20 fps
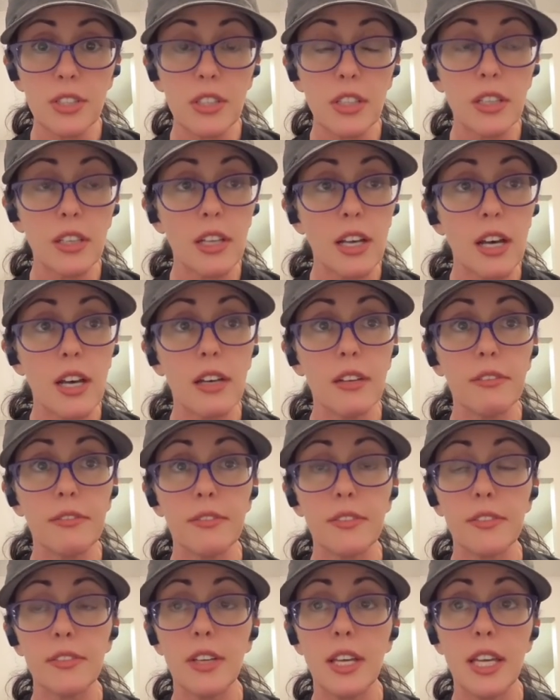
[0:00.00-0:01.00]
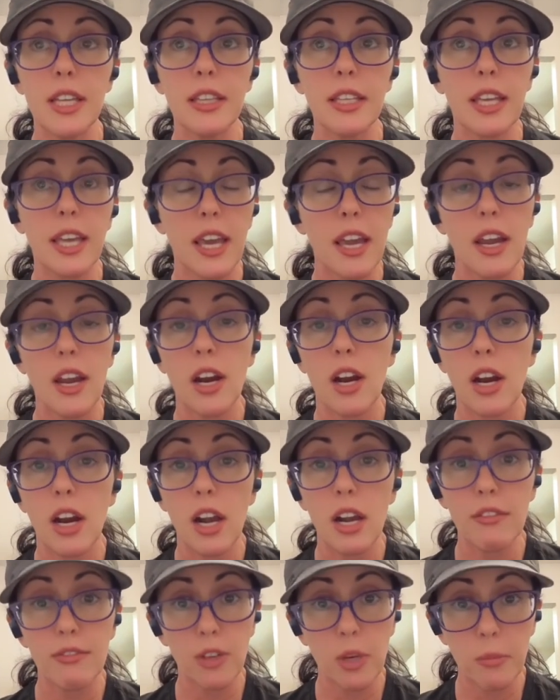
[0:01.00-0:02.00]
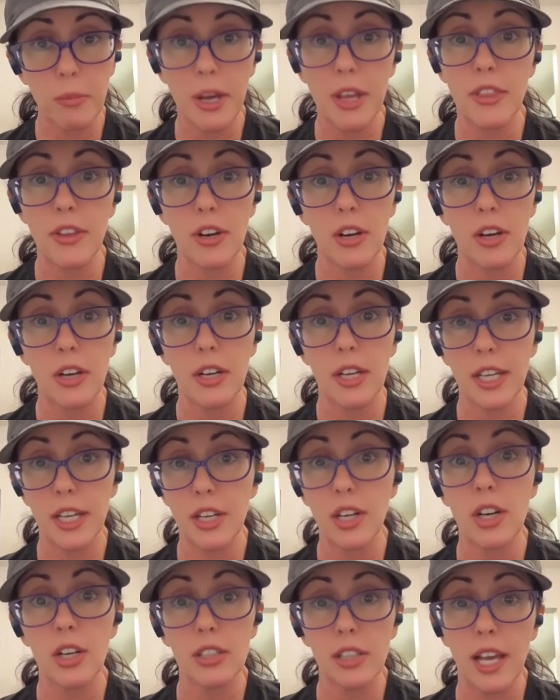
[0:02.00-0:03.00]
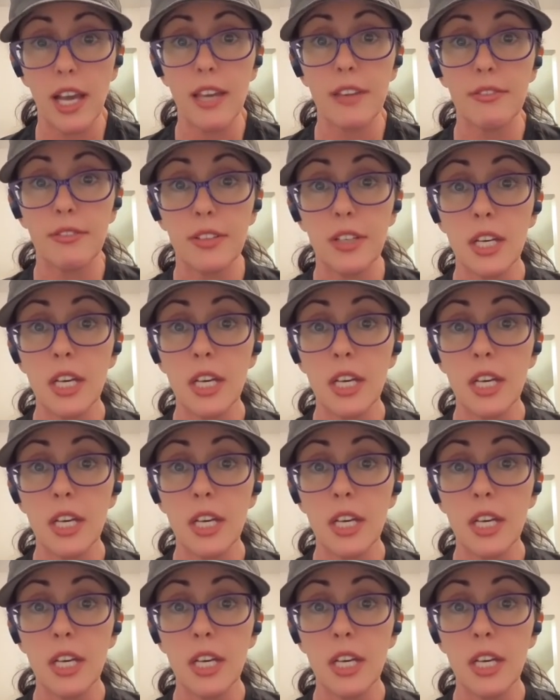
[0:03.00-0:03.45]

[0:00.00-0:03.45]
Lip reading: the love and the care of her mother in her life.